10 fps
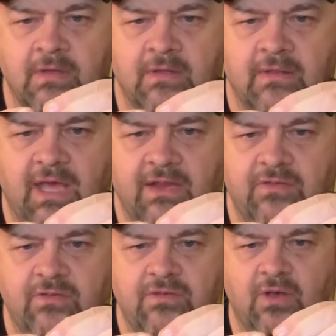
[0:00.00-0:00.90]
That is
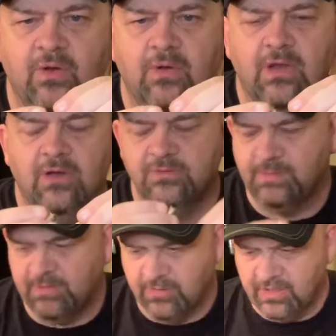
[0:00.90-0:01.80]
so close,
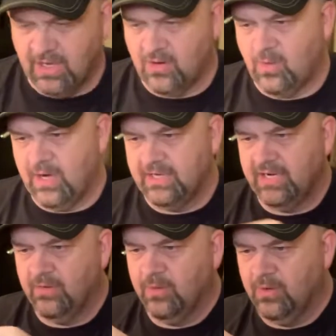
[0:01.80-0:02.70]
but we're not quite
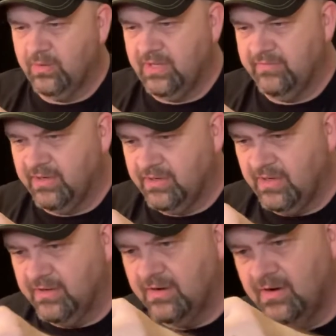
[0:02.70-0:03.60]
there. We're going to give it
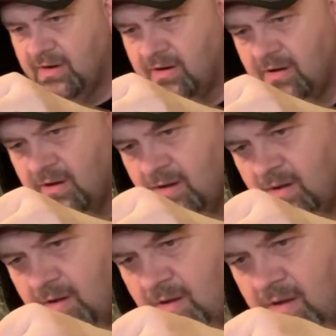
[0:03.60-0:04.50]
another
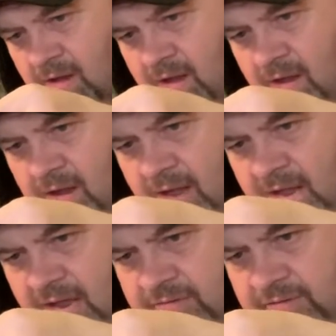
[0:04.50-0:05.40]

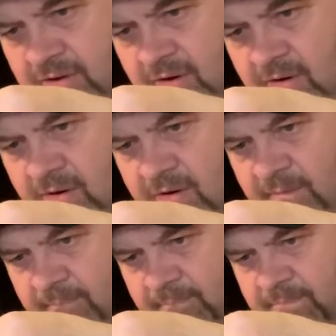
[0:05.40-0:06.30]
half turn.
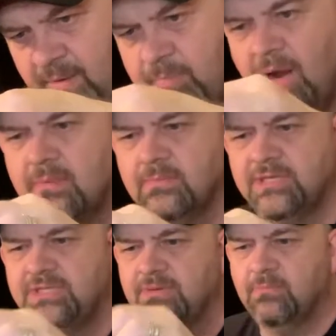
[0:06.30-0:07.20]
Probably
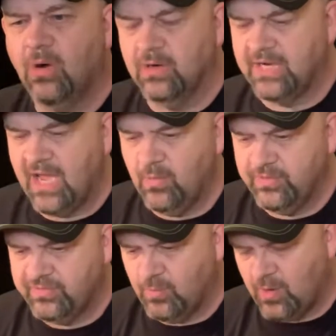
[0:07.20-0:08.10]
should mark that with
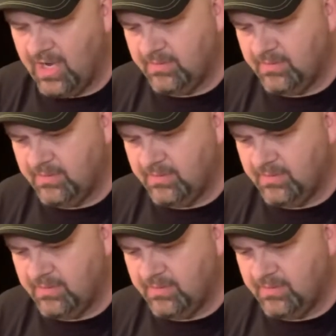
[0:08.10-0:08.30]
some white